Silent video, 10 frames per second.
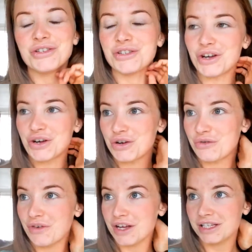So
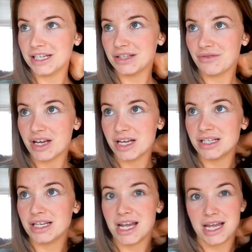first things
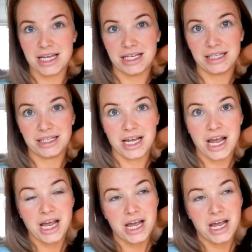first is